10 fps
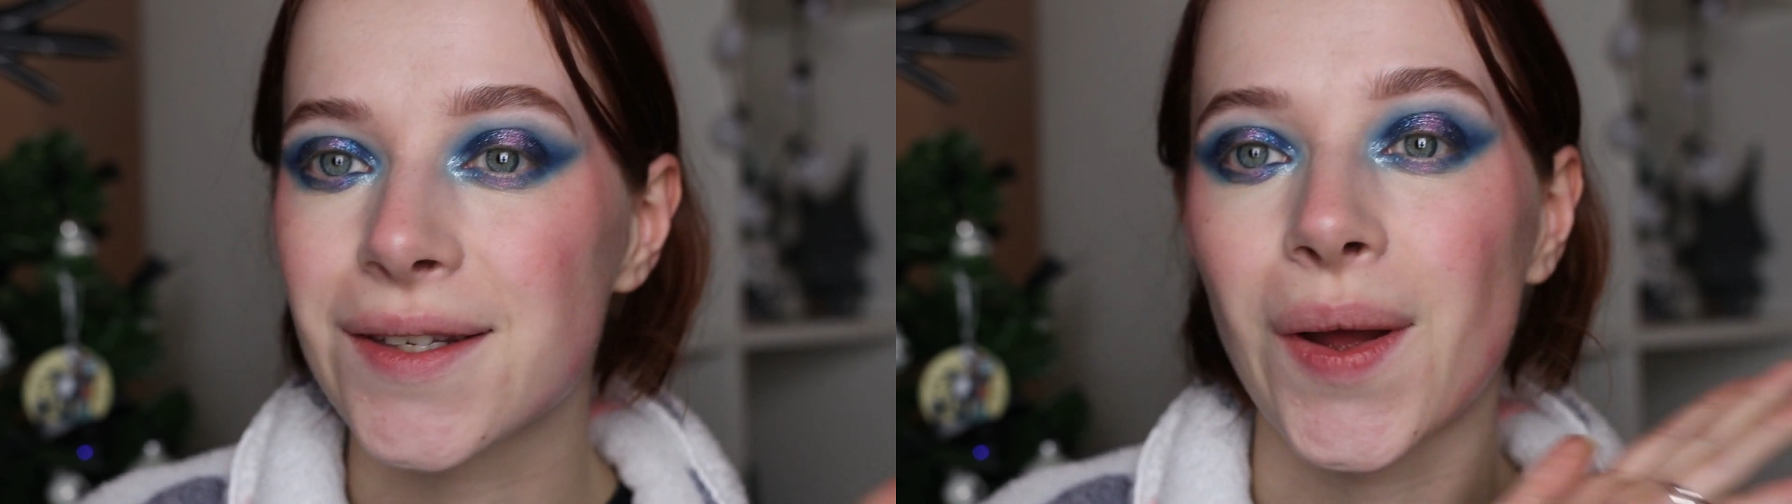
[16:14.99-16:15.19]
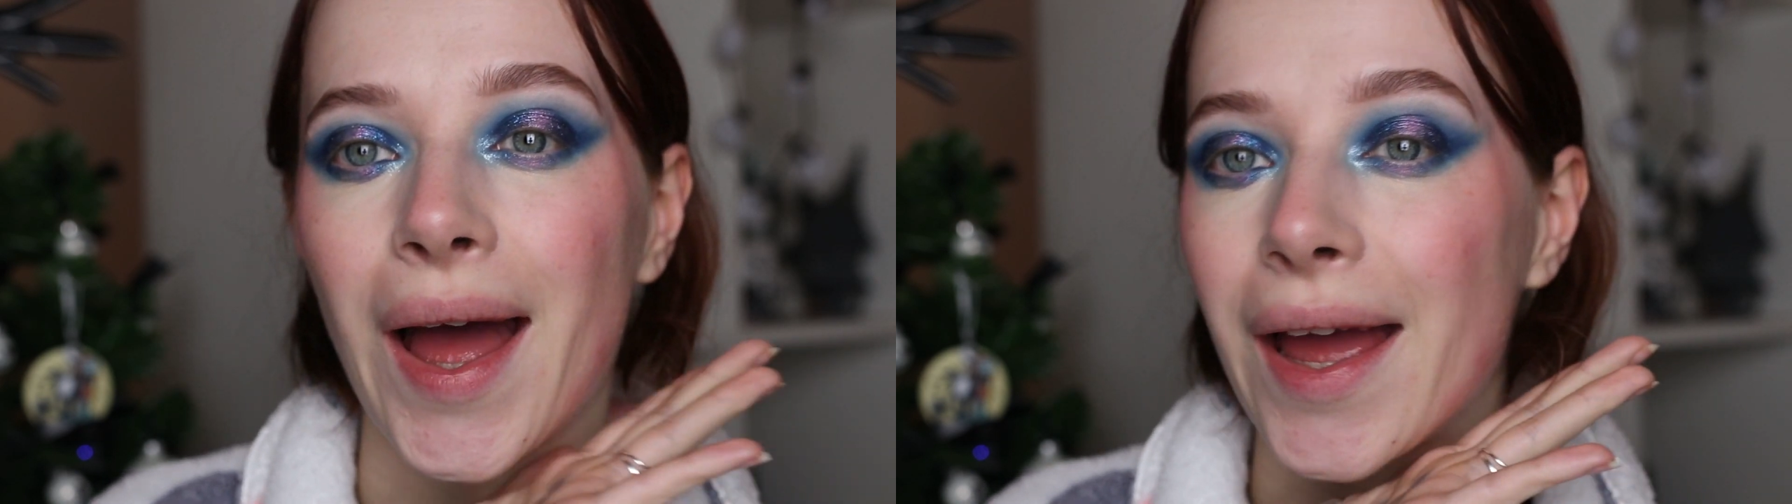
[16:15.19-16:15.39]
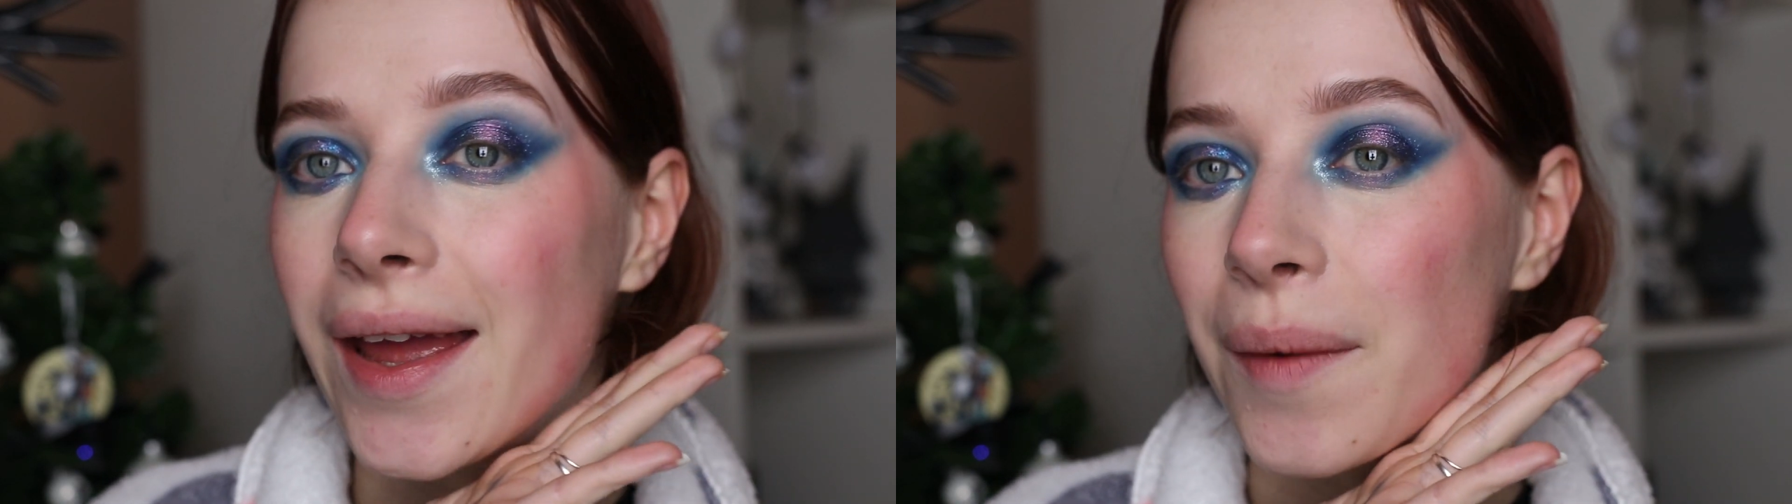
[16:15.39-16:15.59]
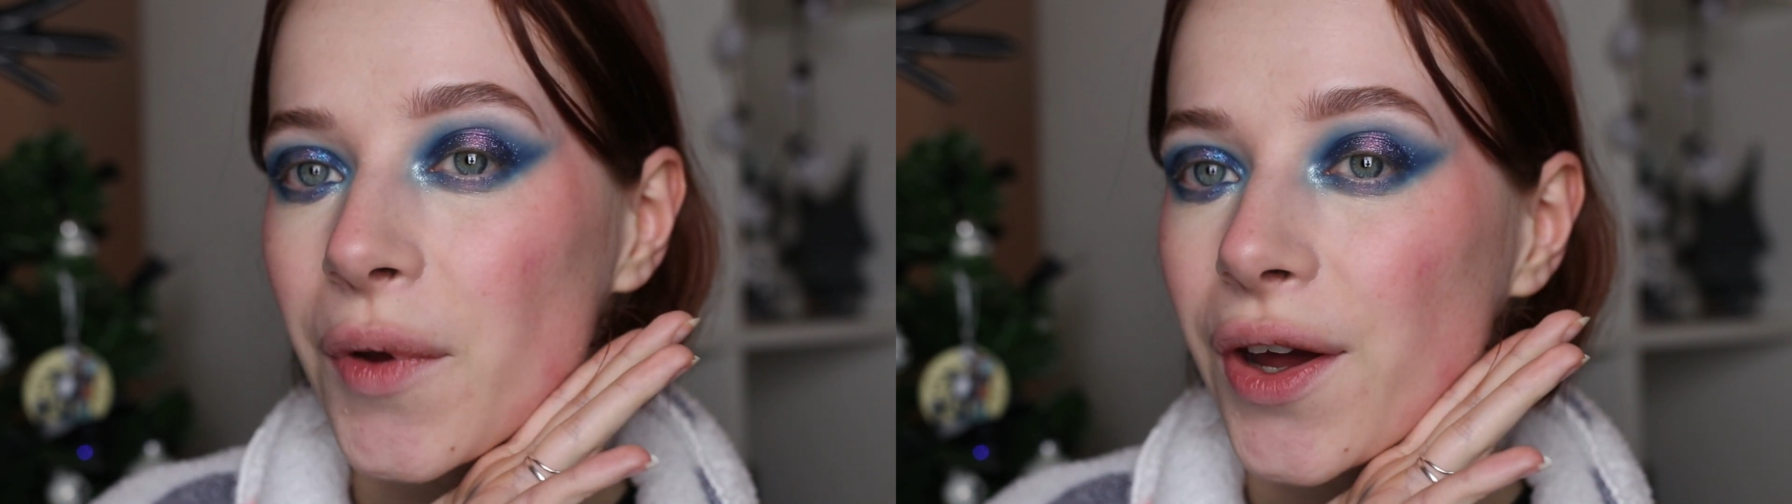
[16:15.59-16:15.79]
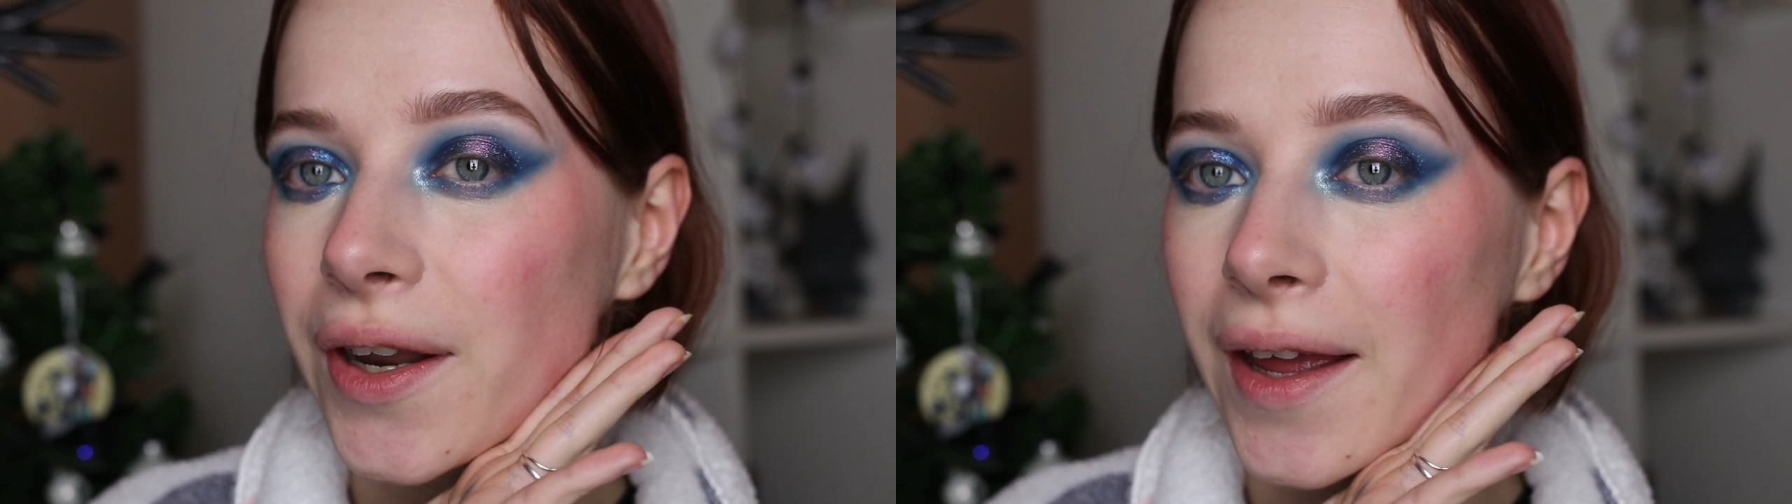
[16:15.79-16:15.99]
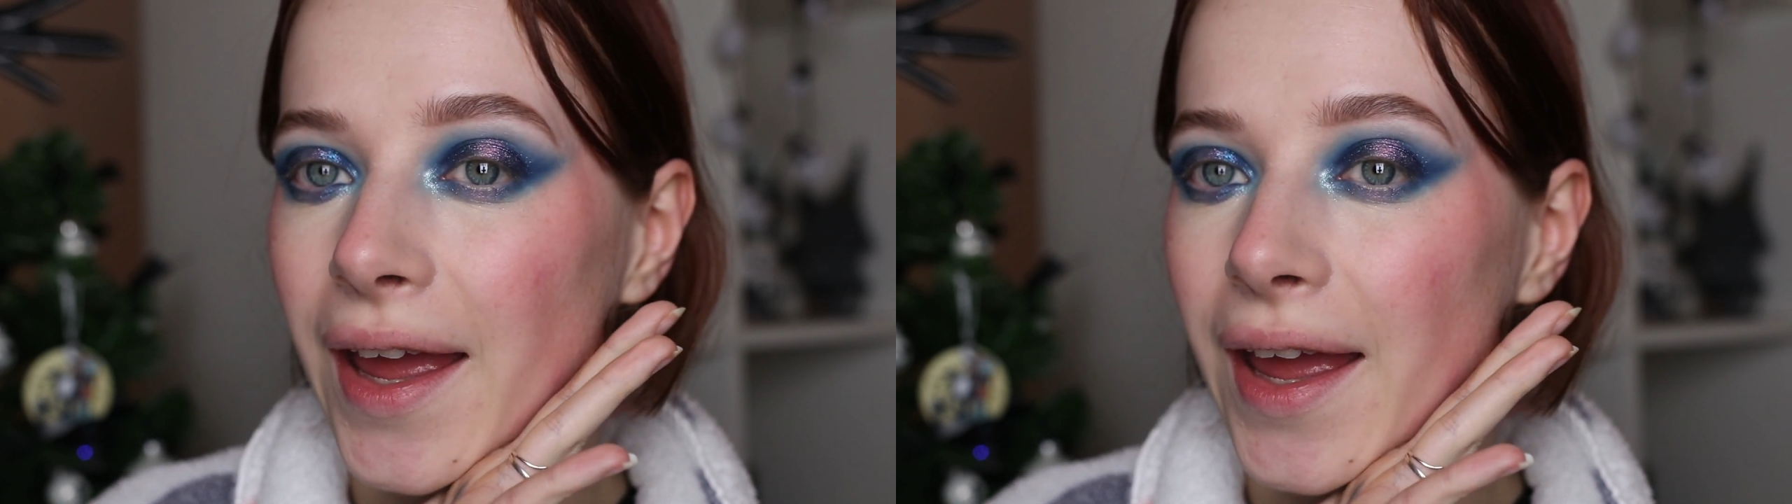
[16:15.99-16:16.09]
so I am gonna